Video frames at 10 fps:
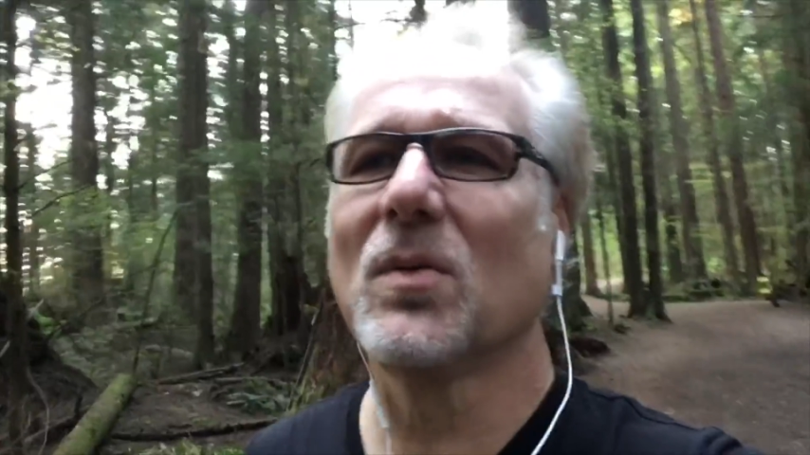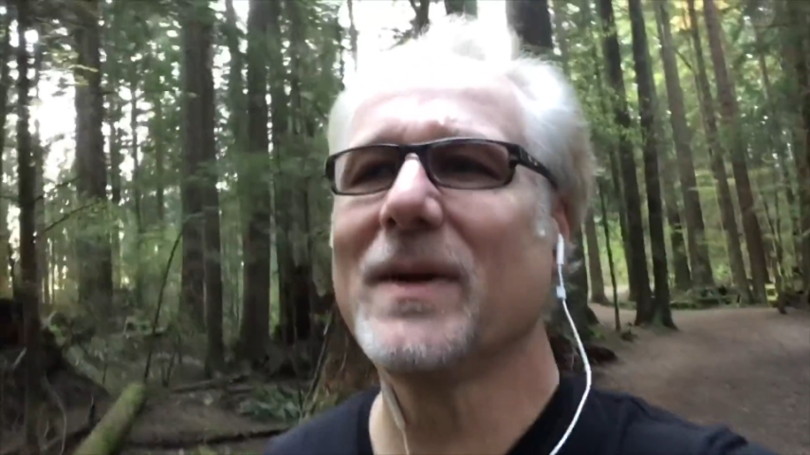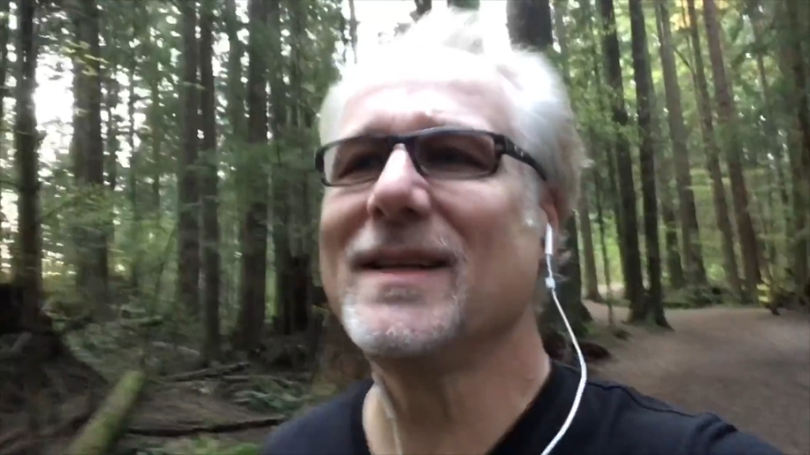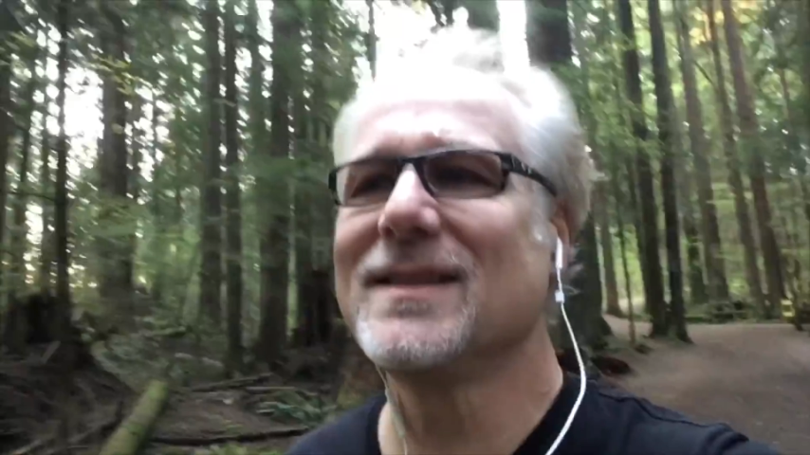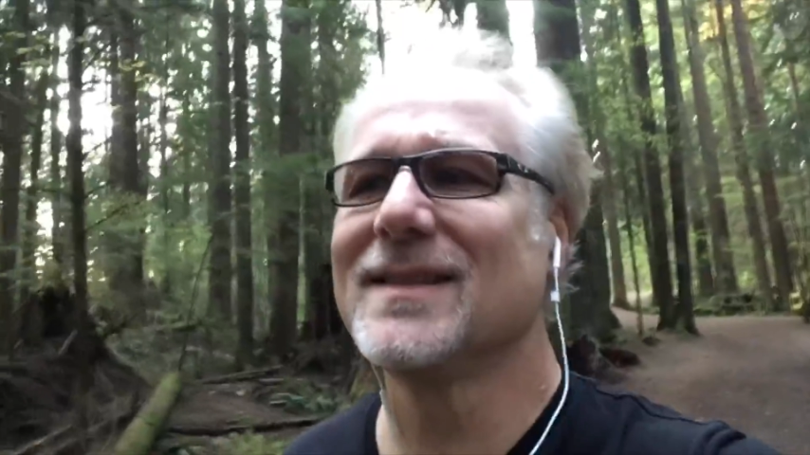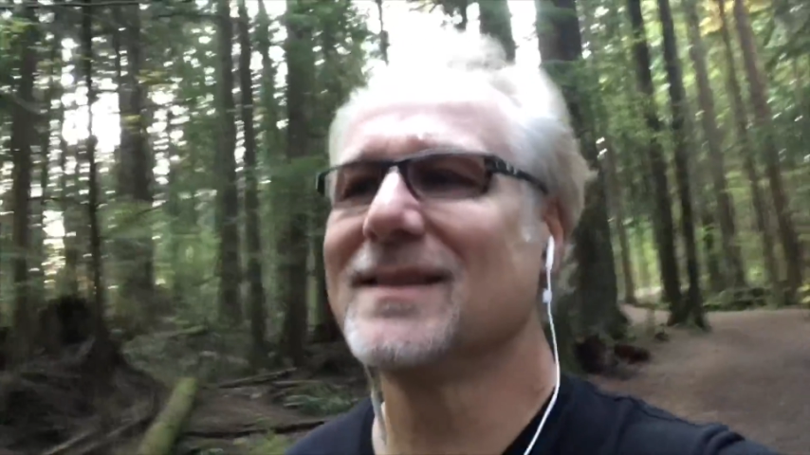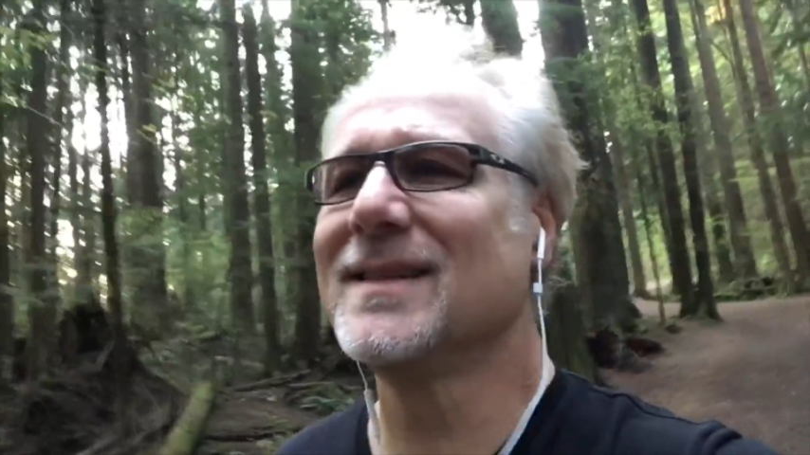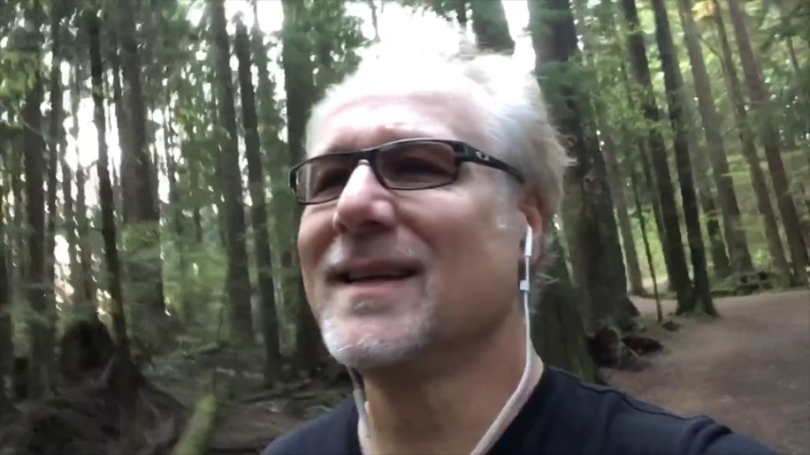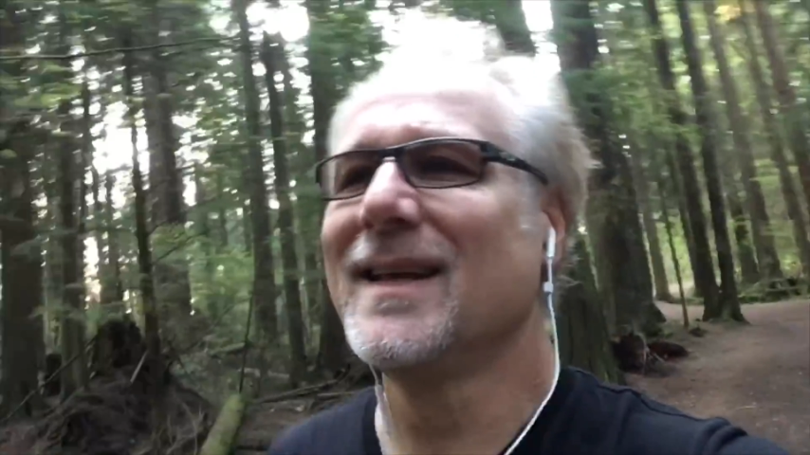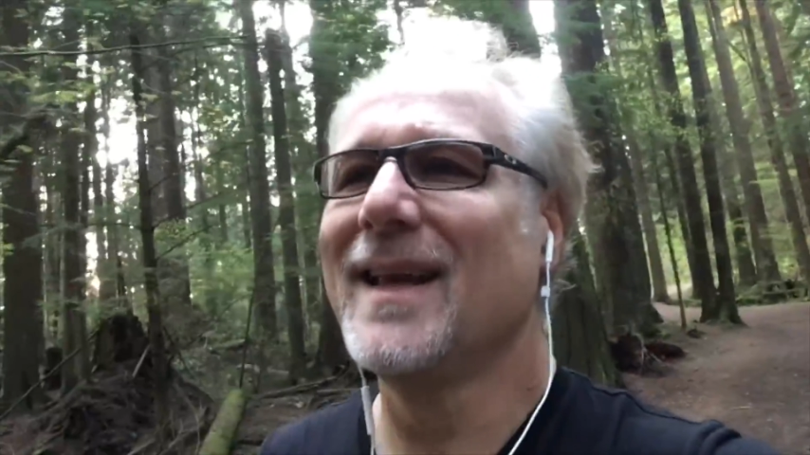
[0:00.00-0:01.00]
reason,
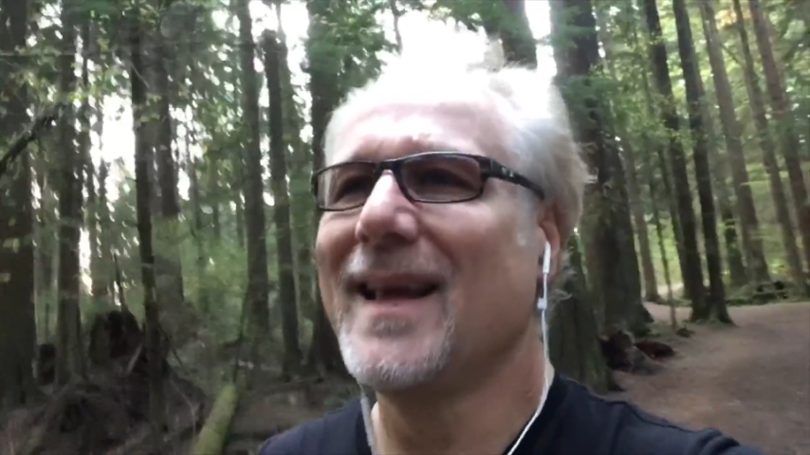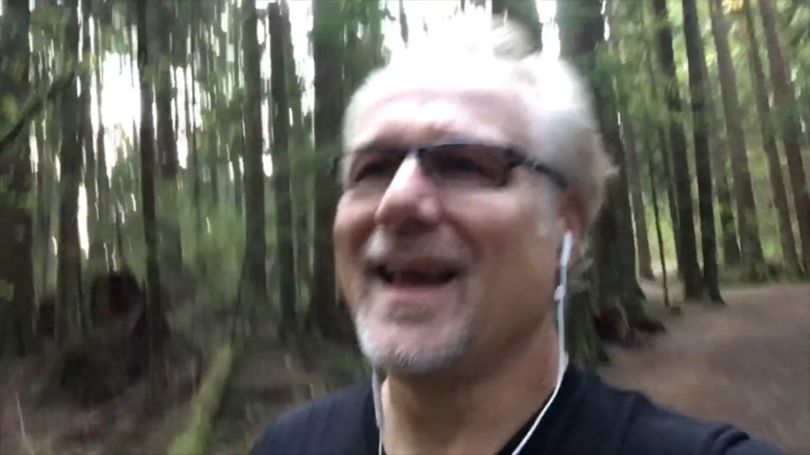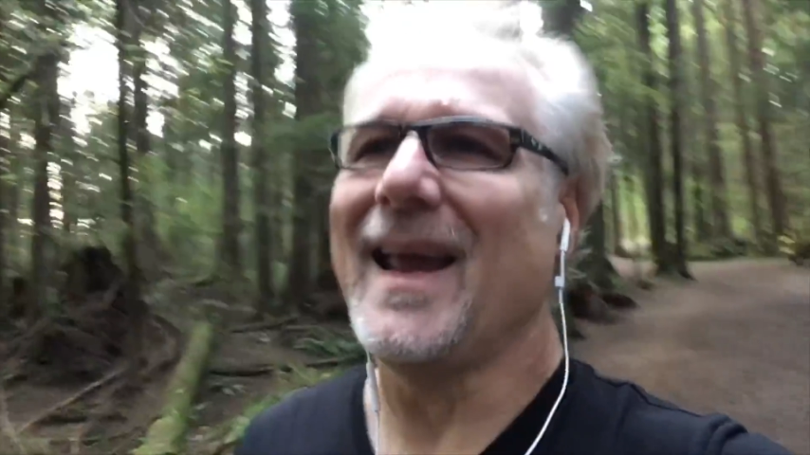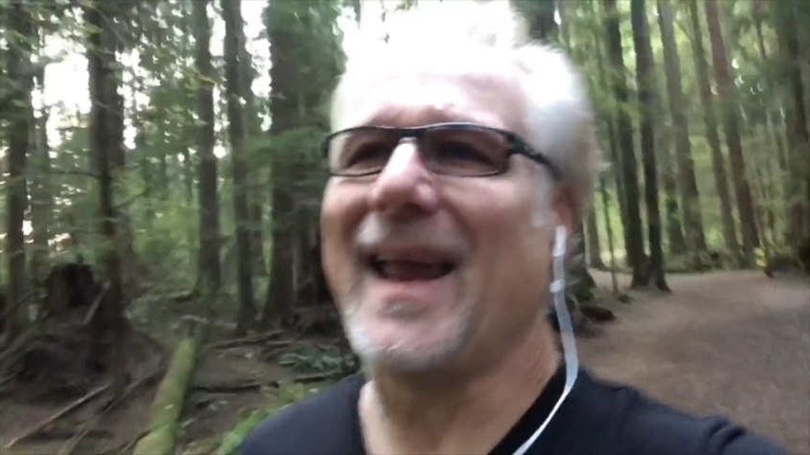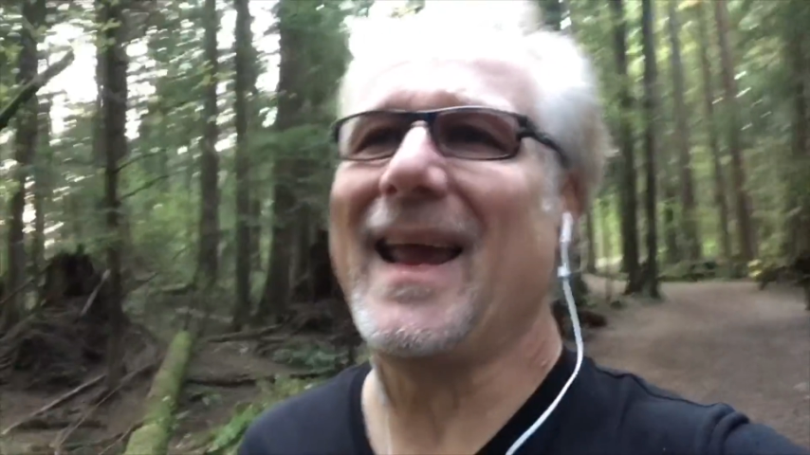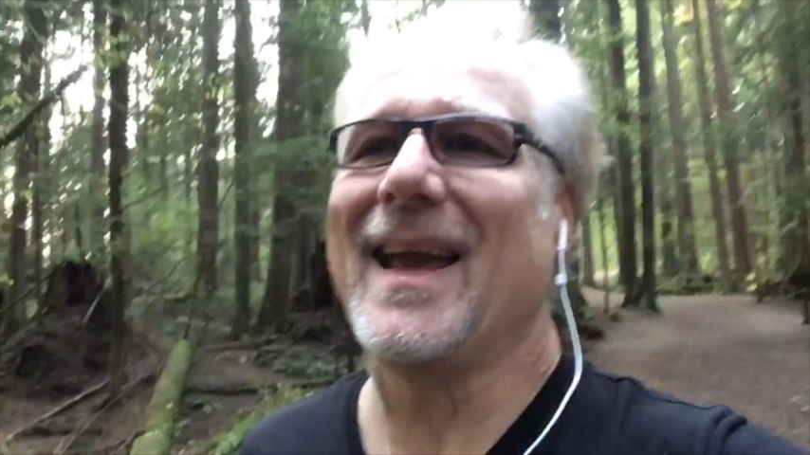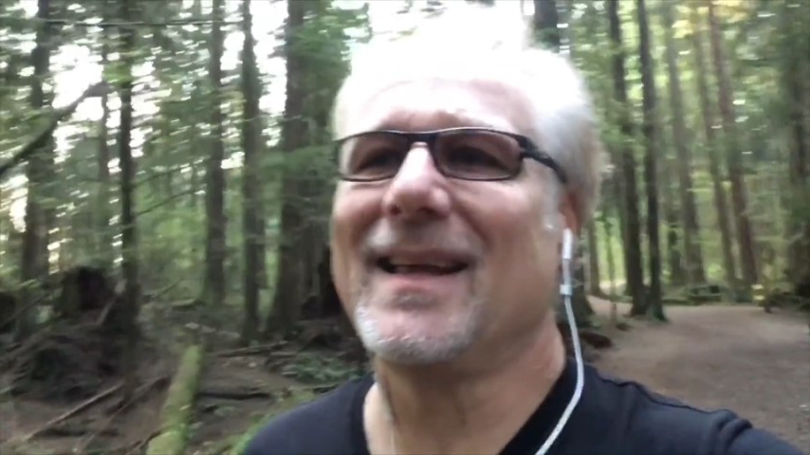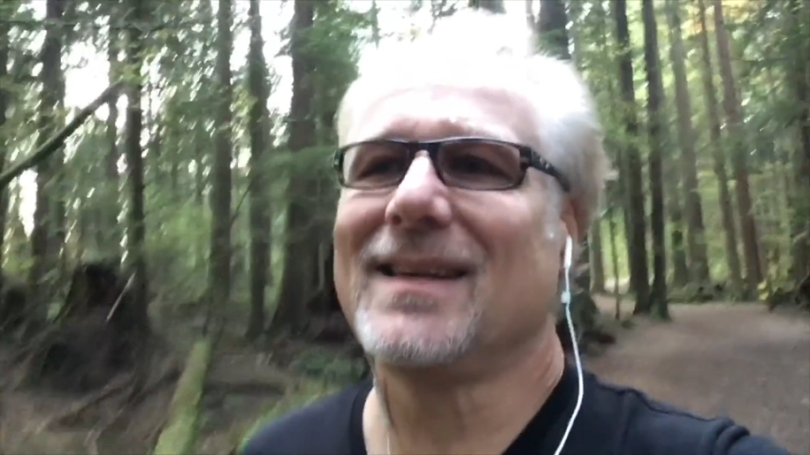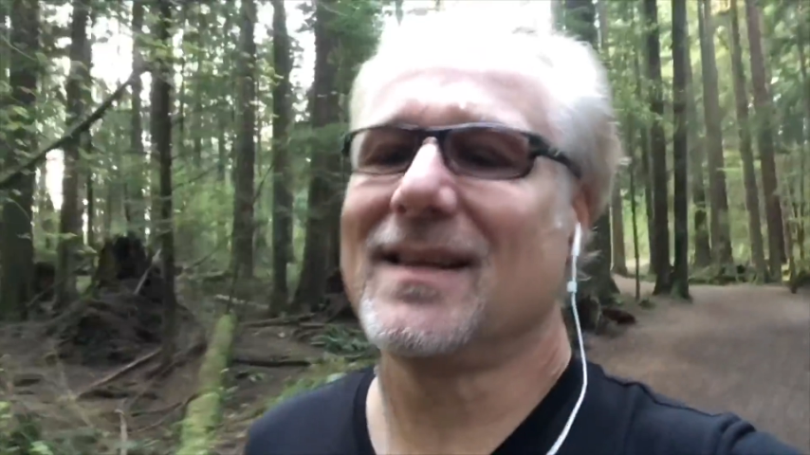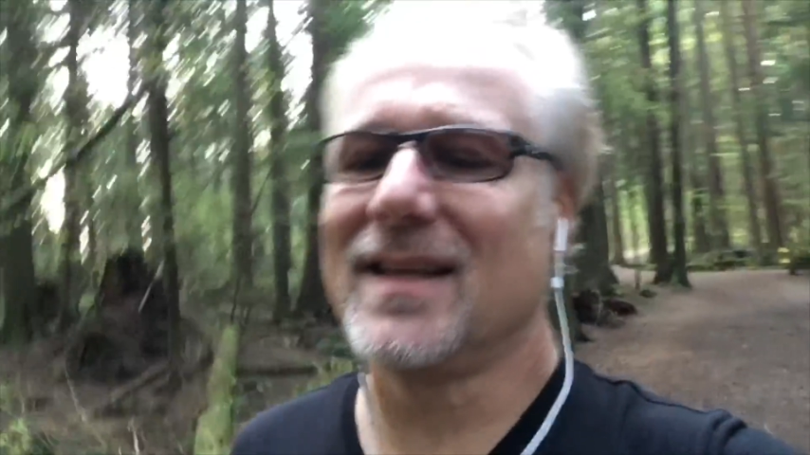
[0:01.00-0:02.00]

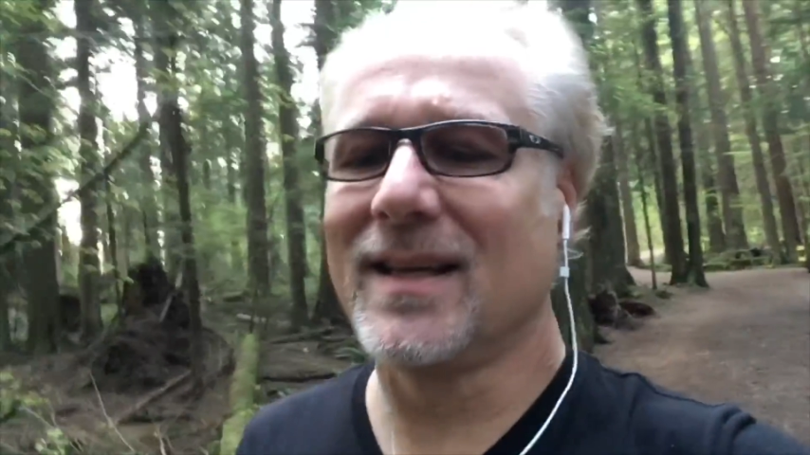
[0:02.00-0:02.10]
and